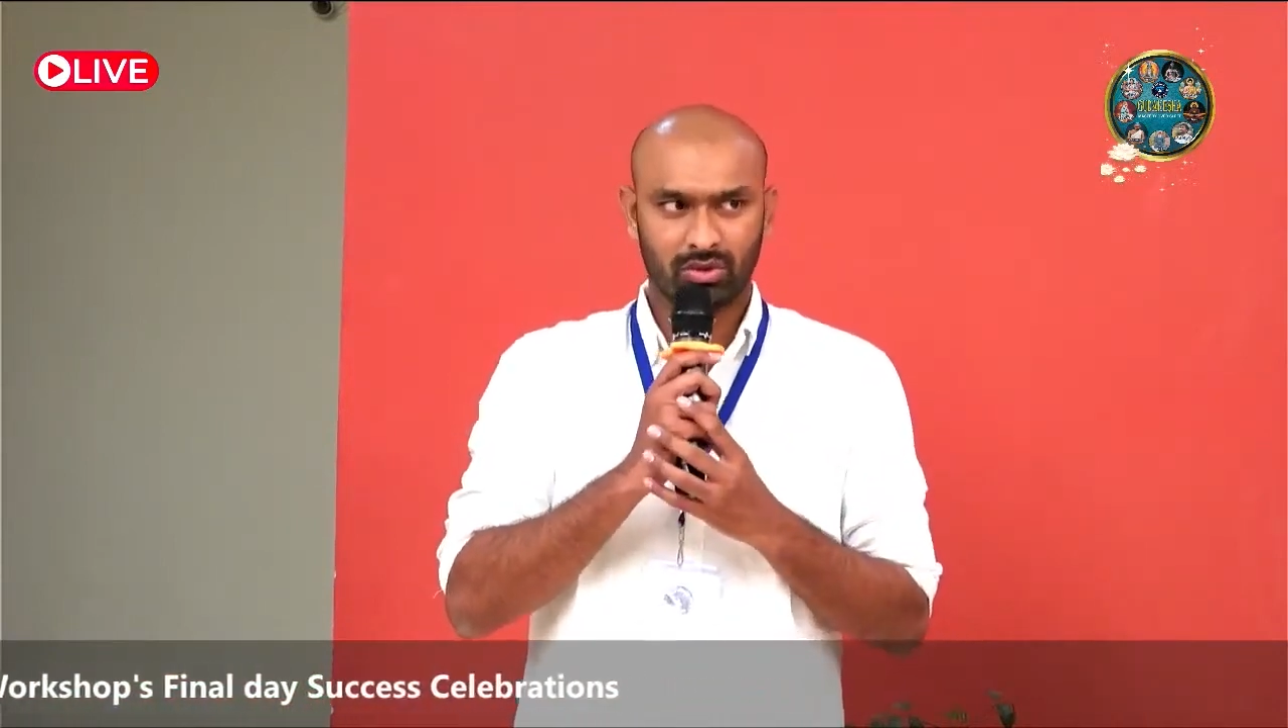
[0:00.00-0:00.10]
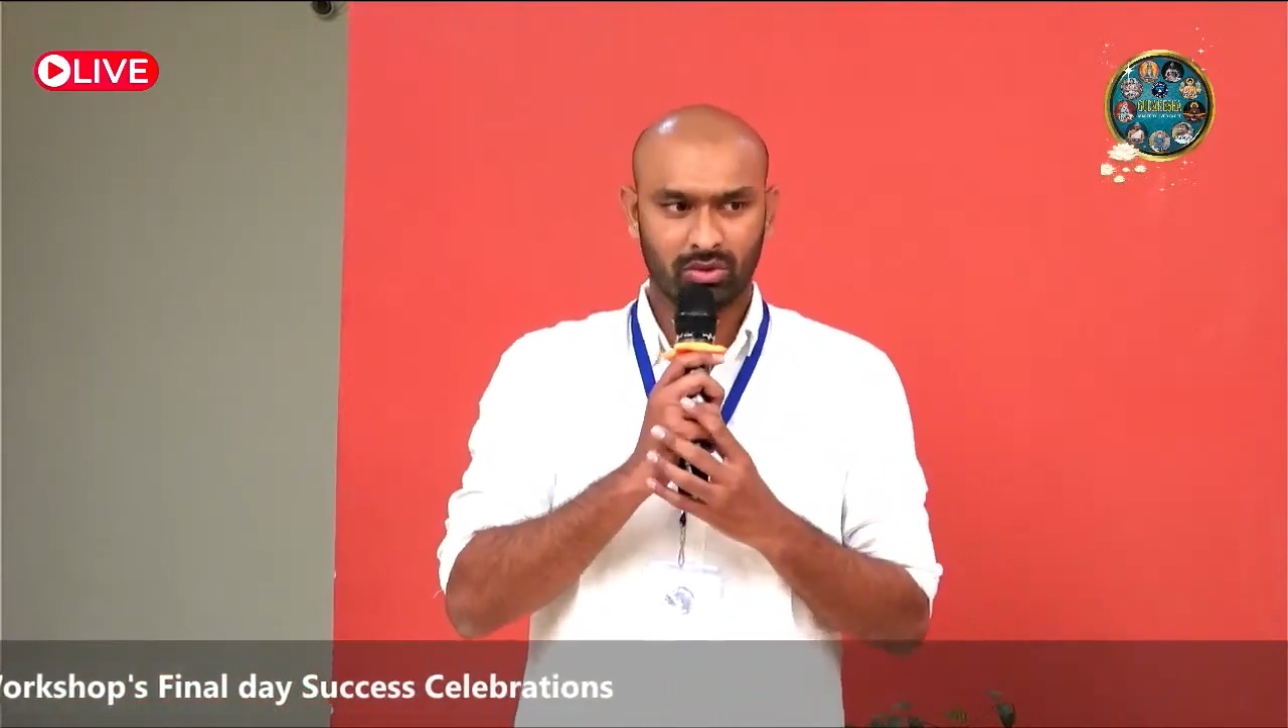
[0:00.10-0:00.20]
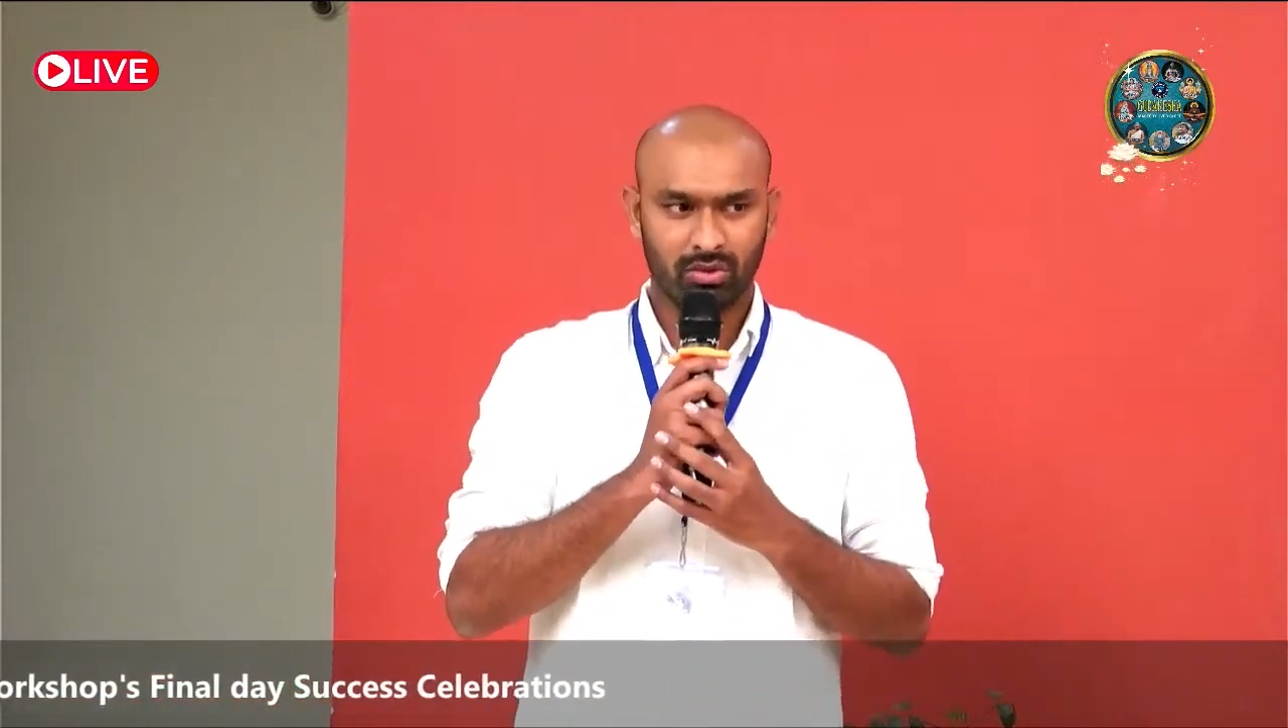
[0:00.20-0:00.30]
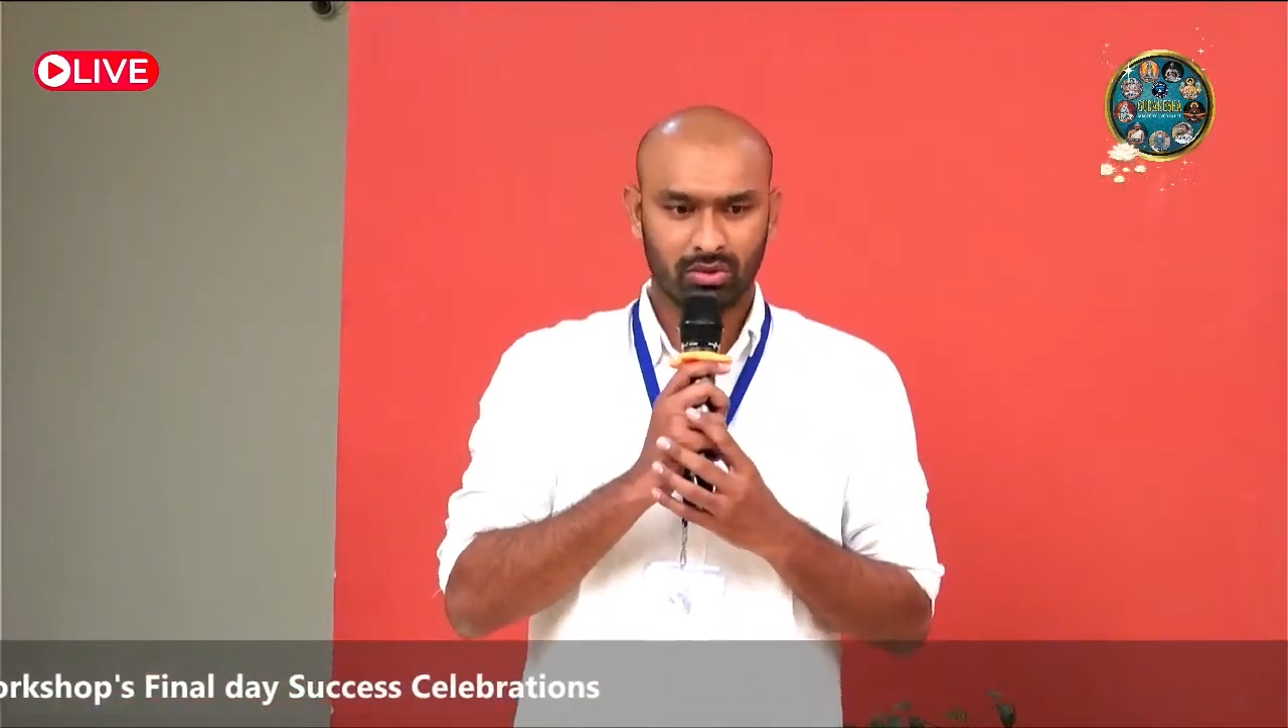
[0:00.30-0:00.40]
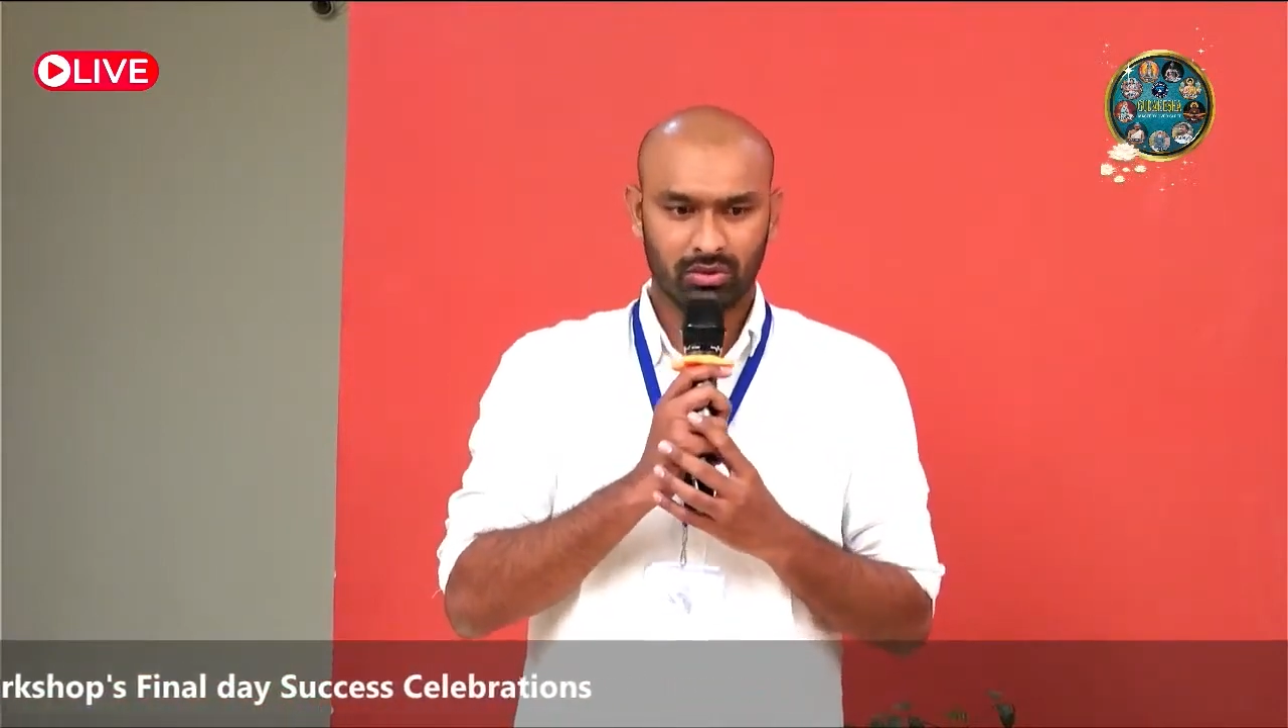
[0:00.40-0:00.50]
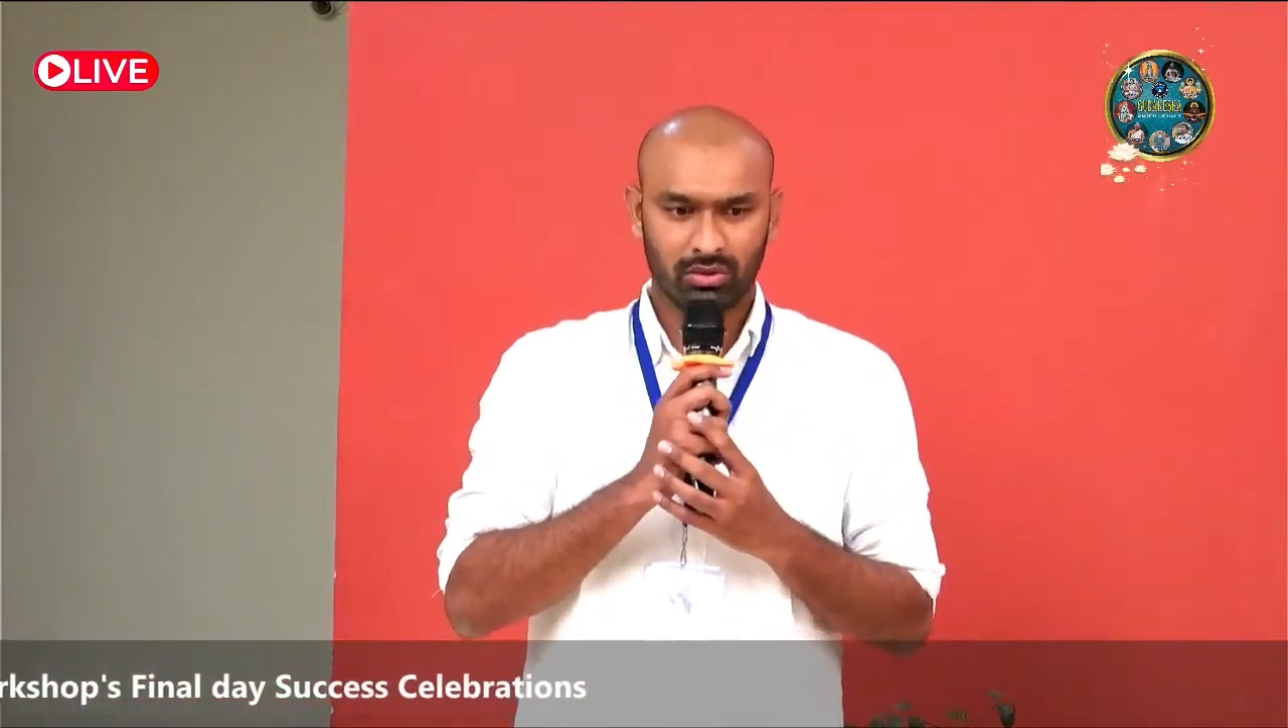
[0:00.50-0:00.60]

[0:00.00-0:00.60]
to